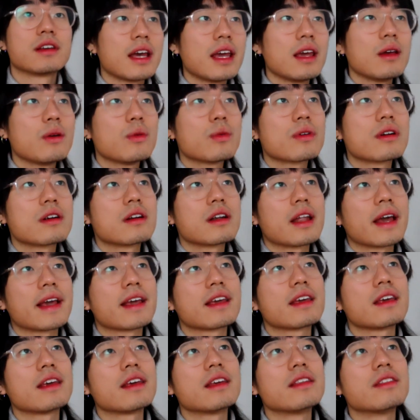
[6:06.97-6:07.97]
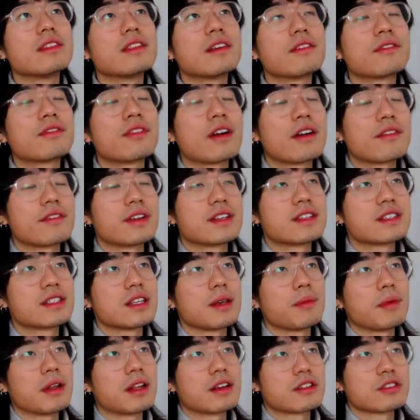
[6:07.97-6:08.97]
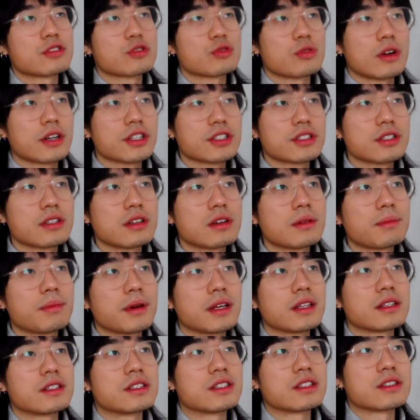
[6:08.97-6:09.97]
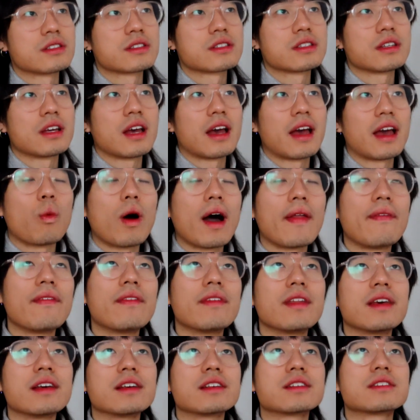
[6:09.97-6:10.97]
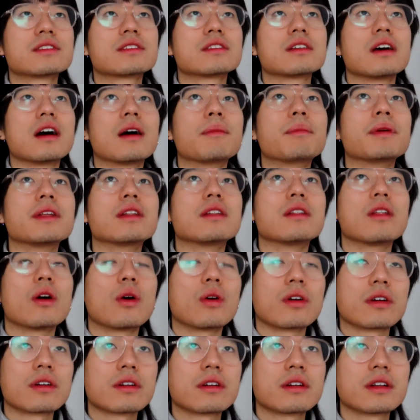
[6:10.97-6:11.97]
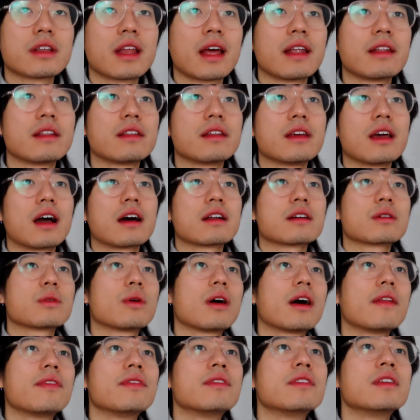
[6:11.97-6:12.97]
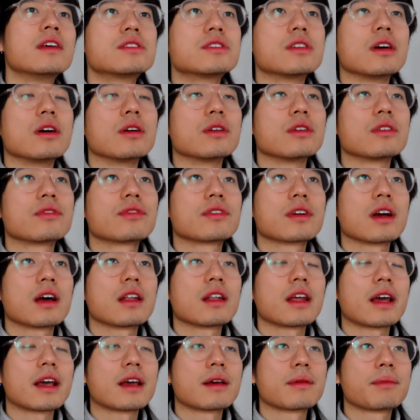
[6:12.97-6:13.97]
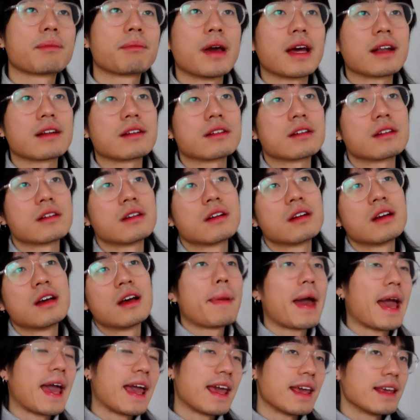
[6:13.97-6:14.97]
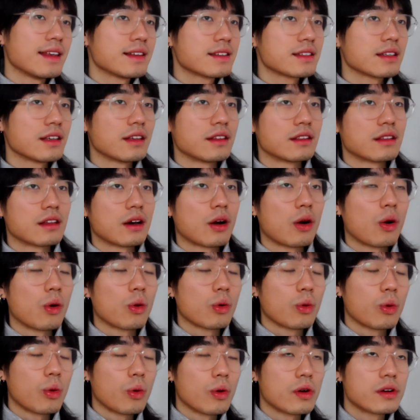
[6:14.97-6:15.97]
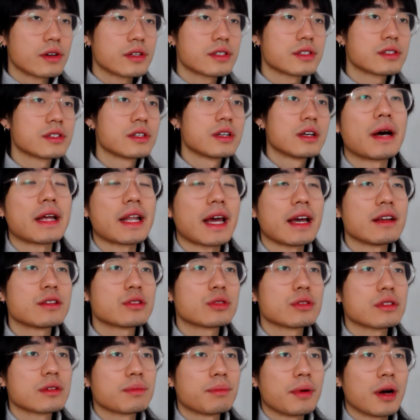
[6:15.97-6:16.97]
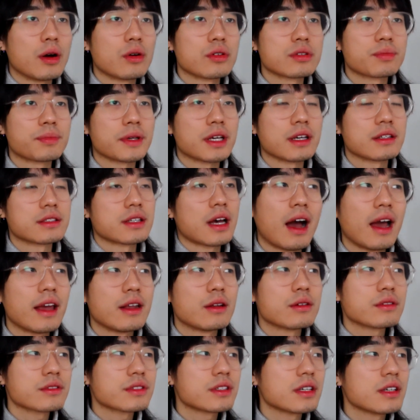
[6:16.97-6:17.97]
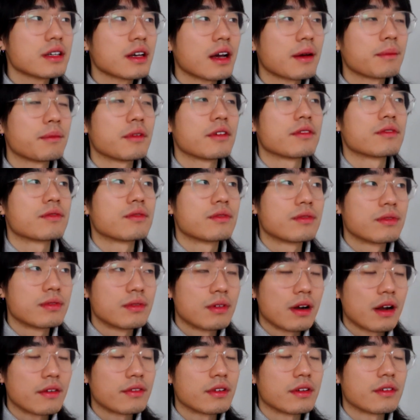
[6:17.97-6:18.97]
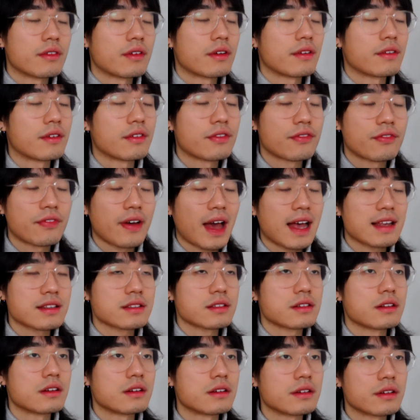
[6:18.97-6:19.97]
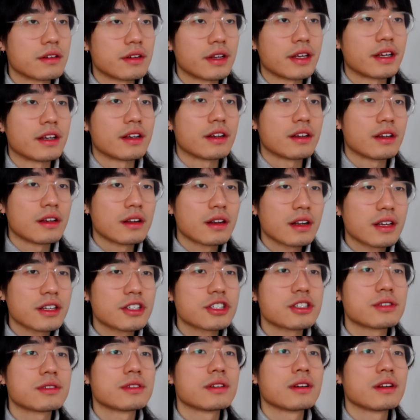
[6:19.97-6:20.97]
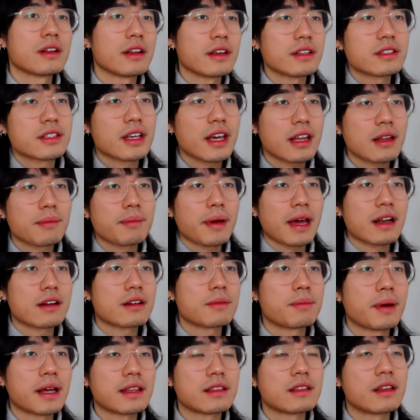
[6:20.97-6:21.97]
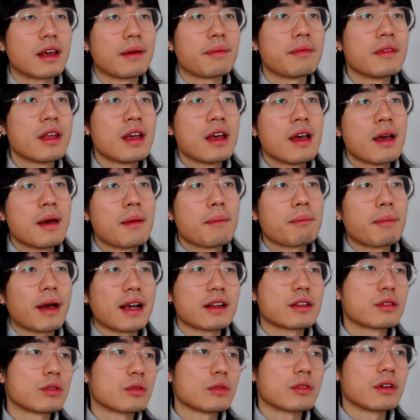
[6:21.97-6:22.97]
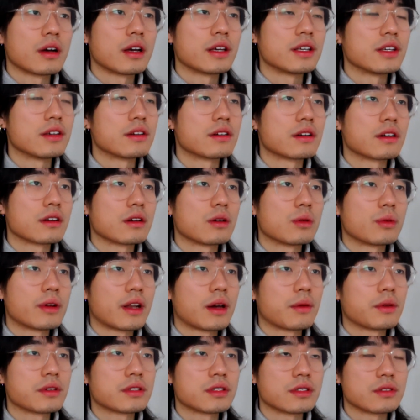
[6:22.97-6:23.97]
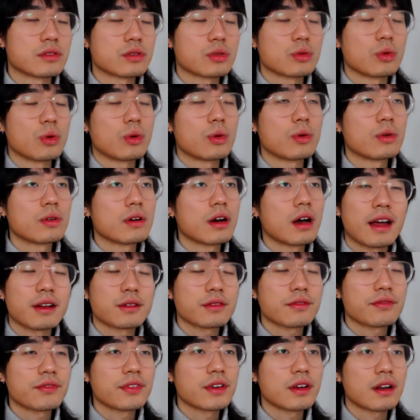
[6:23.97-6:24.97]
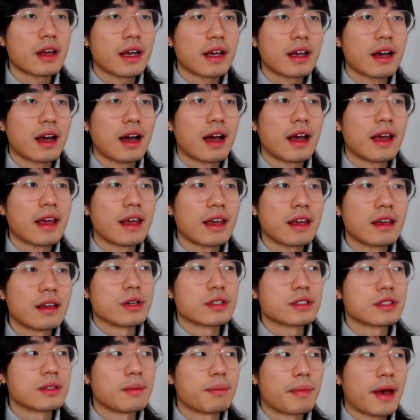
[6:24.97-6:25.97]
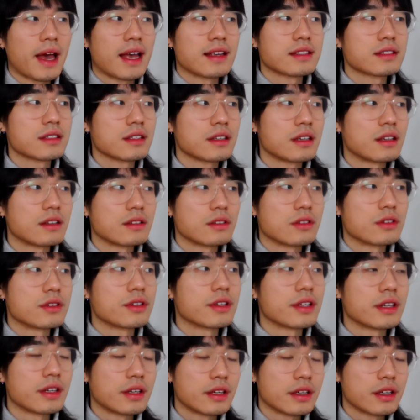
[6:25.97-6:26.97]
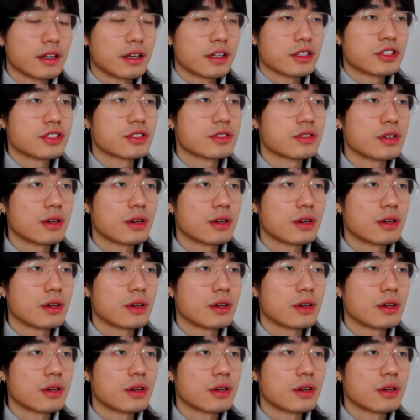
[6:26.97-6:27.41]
They were like in a very similar structure, but just one is a bit longer than the other one. So you've got like better pace in the whole course. But I took both because I don't think I'm a very, very fast learner in English. It's getting better. But then back to a year ago when I was in school, I don't feel like I was the best in learning English.